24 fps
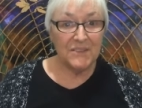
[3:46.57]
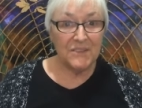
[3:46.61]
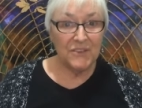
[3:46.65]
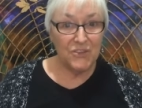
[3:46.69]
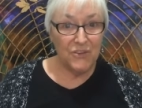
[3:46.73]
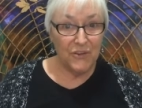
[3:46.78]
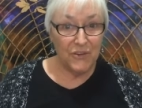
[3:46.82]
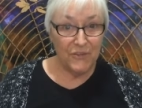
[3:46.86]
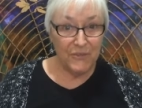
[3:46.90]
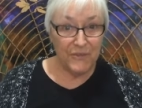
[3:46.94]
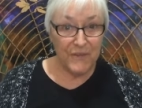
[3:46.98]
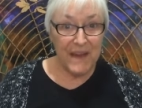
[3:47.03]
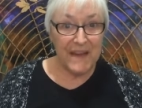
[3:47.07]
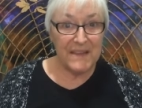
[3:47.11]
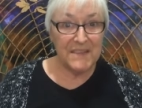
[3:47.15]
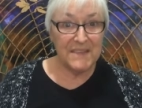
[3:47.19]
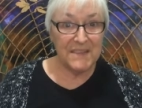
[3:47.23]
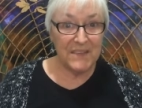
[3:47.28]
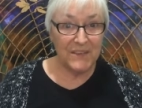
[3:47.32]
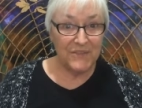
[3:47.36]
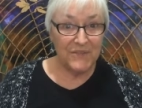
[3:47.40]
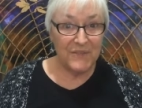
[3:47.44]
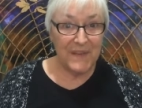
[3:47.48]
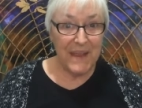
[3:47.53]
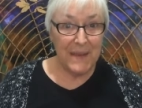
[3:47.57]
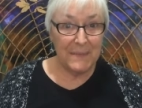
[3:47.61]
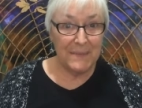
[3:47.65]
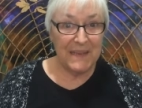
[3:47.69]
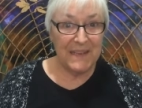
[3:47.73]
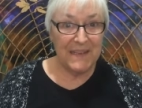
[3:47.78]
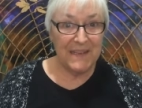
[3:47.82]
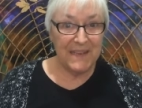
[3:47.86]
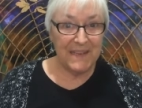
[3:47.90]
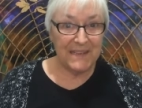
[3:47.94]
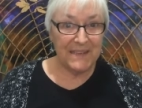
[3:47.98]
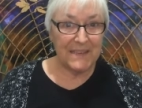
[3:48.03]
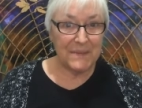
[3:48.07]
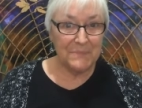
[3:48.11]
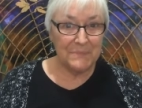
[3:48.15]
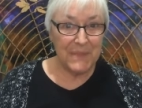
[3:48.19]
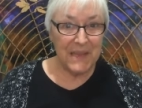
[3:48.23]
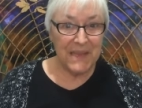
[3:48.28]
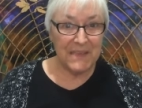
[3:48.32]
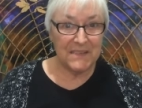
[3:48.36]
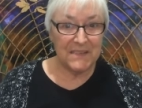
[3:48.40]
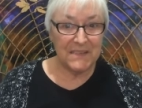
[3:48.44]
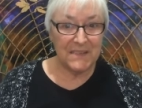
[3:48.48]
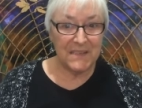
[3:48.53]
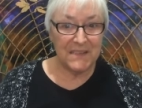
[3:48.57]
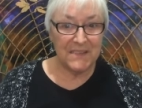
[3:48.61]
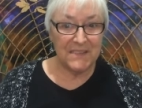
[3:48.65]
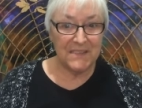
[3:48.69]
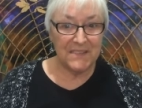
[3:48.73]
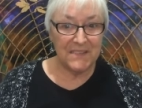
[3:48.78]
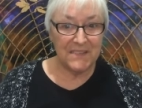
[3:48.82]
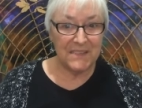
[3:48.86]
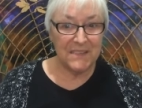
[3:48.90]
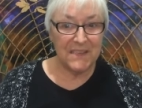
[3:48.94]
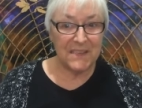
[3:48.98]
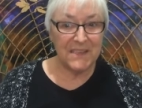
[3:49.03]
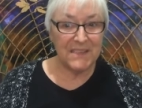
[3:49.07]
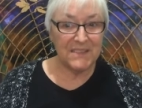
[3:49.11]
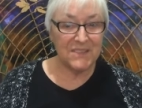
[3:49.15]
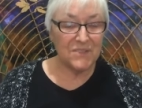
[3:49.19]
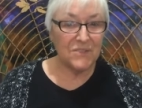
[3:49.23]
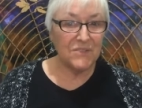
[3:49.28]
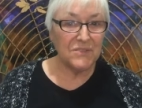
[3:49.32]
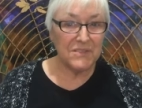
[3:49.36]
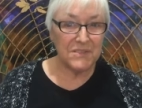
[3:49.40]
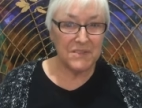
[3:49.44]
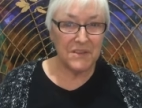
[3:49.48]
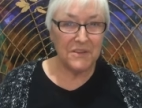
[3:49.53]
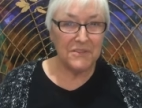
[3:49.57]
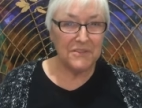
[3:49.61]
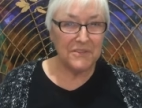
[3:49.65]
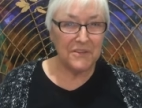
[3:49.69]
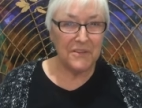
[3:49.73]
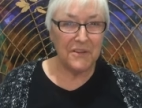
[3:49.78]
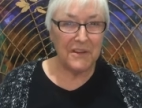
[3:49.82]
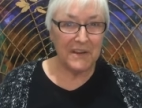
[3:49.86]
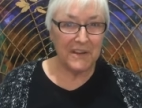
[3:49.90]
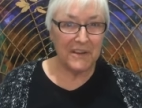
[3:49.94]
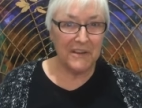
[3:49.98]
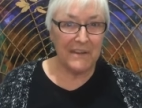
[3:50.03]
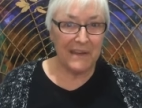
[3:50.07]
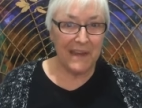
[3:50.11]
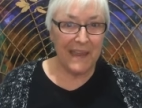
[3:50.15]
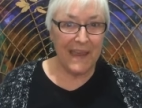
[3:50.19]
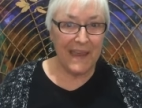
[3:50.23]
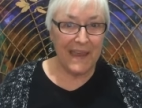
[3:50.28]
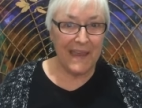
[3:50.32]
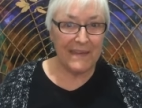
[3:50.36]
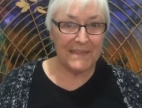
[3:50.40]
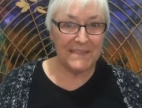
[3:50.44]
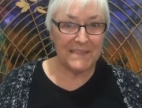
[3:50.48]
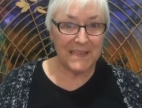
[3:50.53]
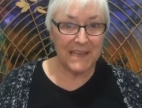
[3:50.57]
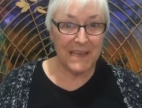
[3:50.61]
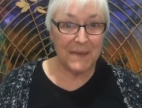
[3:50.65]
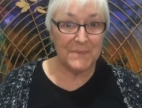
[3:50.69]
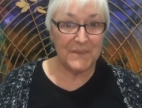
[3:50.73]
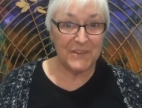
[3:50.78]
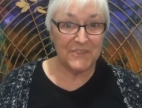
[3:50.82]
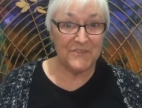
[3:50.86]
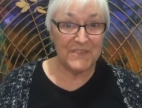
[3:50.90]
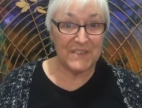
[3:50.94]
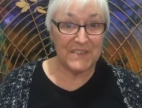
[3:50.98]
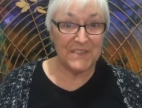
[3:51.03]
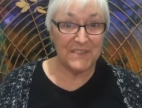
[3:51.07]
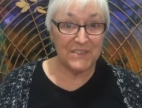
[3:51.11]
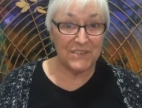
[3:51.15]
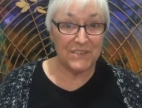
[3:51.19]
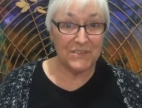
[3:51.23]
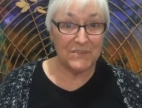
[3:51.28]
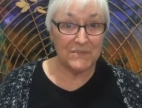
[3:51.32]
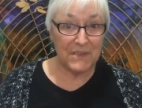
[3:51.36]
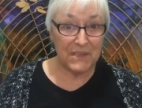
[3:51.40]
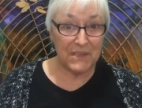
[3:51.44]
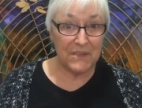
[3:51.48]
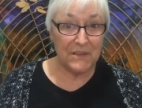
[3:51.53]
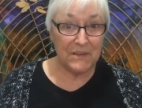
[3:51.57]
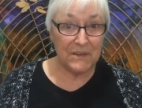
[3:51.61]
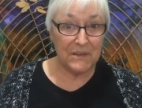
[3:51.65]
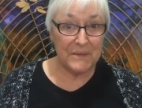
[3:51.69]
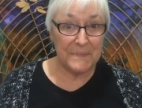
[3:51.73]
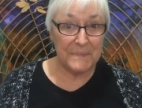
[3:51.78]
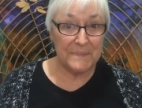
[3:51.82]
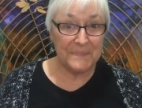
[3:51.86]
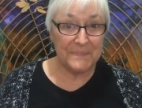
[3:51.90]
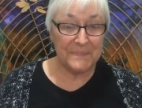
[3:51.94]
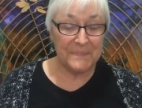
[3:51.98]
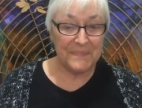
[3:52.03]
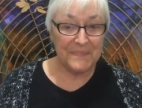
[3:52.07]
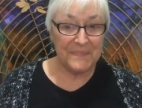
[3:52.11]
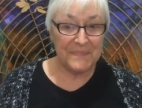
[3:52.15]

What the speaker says: Your friends and family get the message that it's also not okay to come and visit you at home.